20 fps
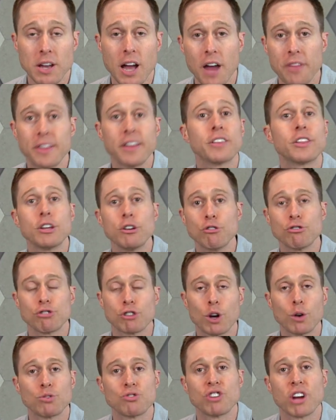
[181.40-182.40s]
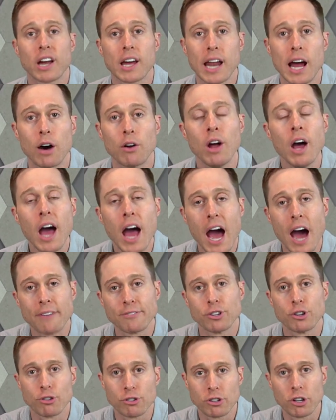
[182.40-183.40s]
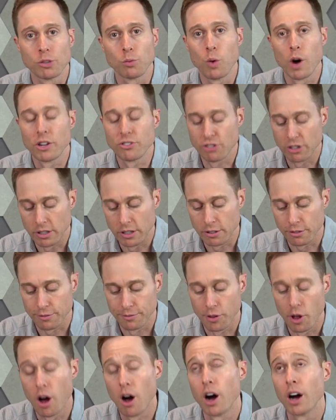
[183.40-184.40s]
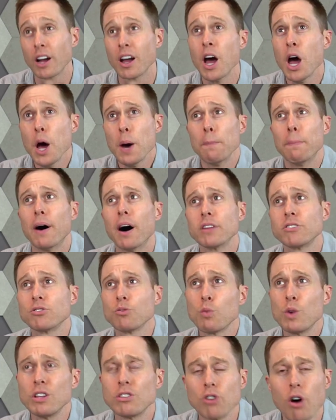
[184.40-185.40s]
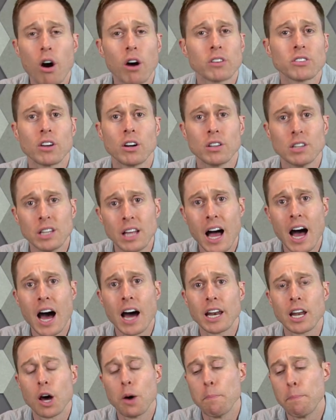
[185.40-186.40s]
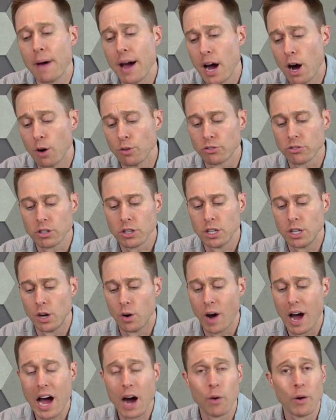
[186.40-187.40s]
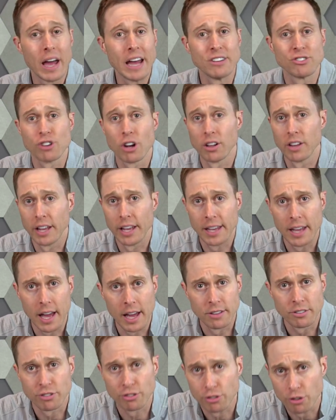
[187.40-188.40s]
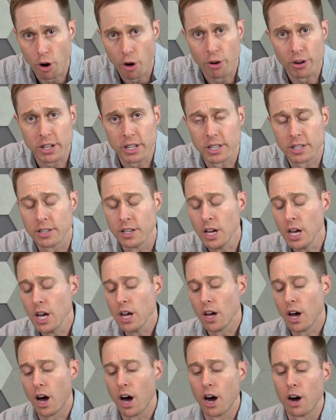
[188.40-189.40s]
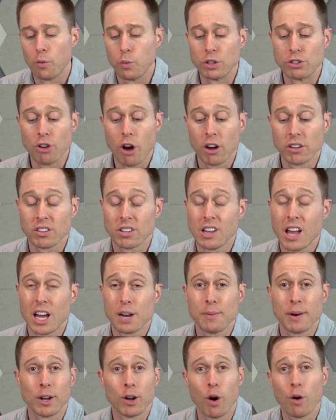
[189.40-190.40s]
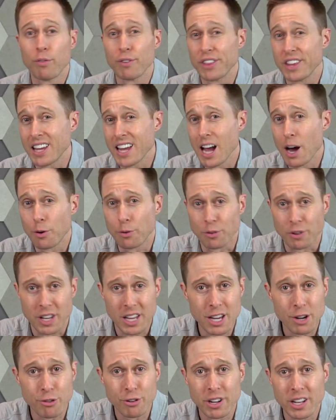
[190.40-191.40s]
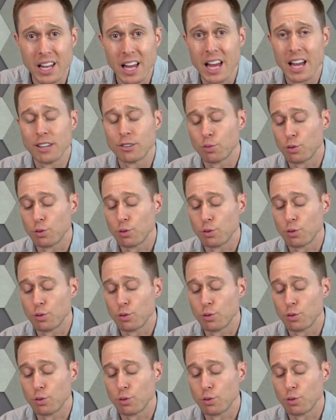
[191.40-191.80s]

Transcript: I think that you should go check it out after you're done watching this vlog. But we talked a lot about, you know, how HLAA started. Uh, we talked a lot about over-the-counter hearing aids.